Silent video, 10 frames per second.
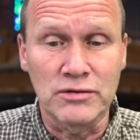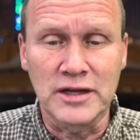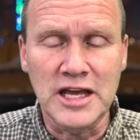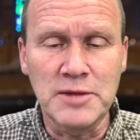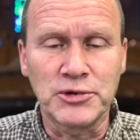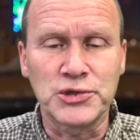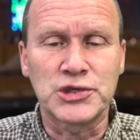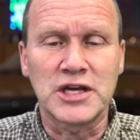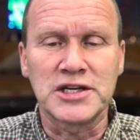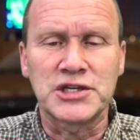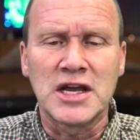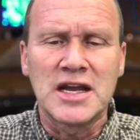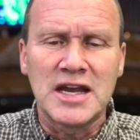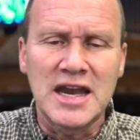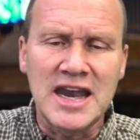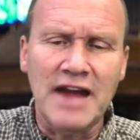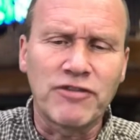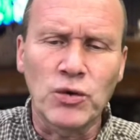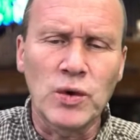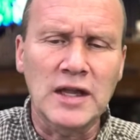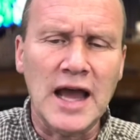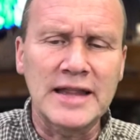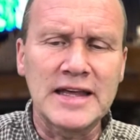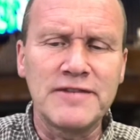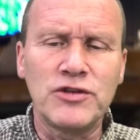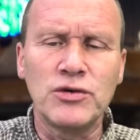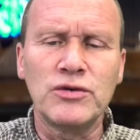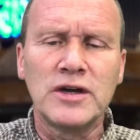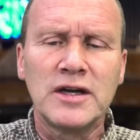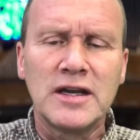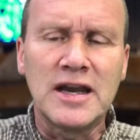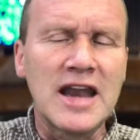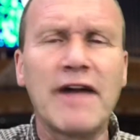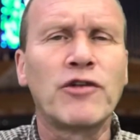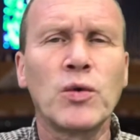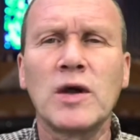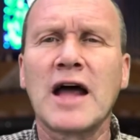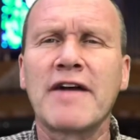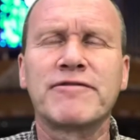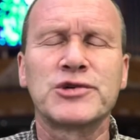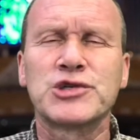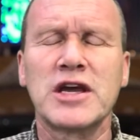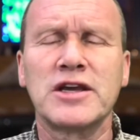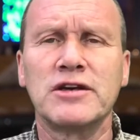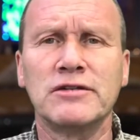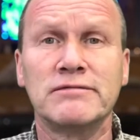Hebrews says, never will I leave you, never will I forsake you.